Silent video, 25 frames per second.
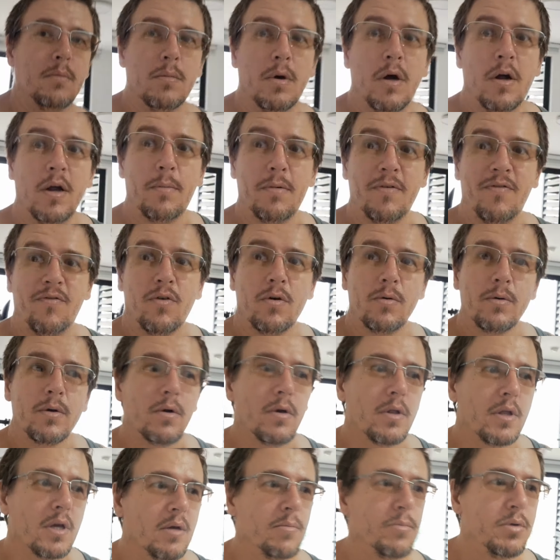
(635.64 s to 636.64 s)
All right, before we
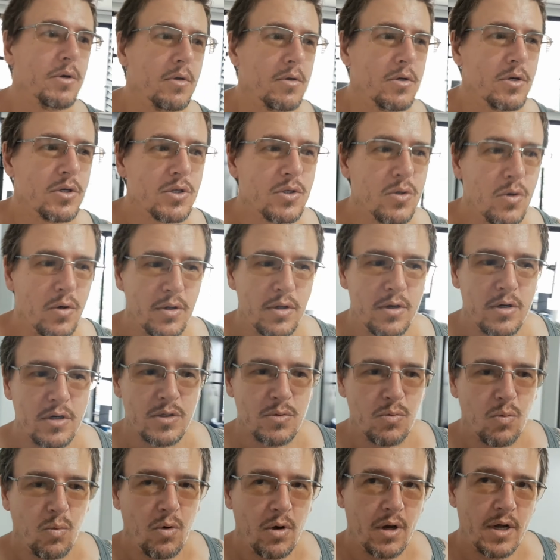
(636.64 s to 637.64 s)
go to the computer store,
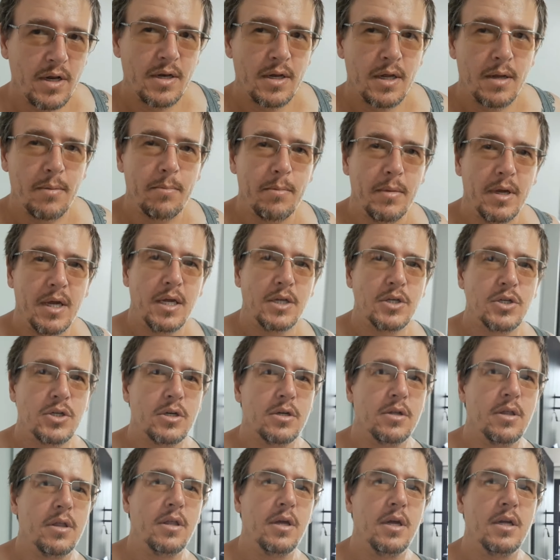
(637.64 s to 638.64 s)
there's one
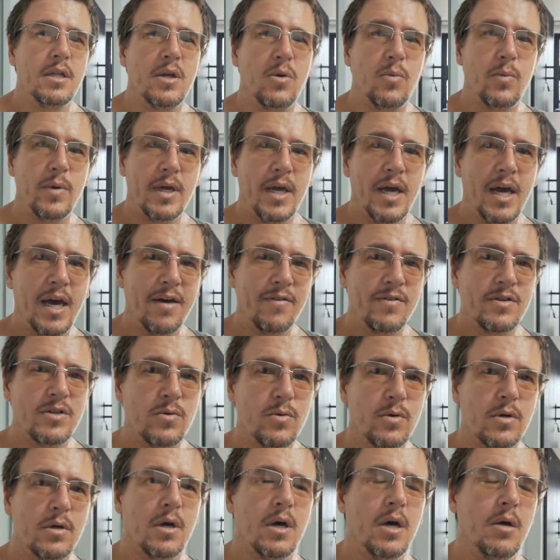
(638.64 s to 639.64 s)
major thing that we have
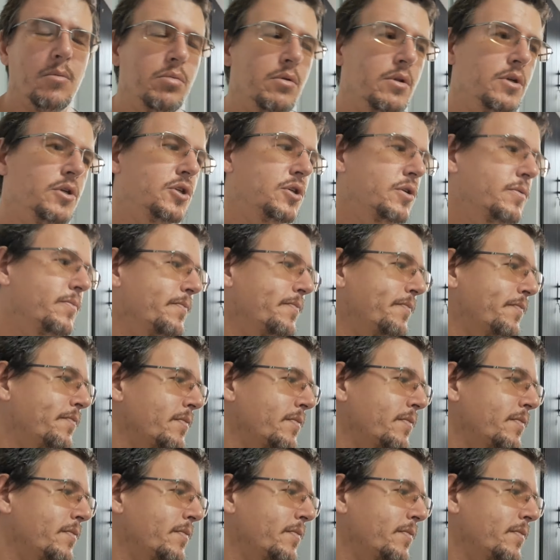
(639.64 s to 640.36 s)
to accomplish.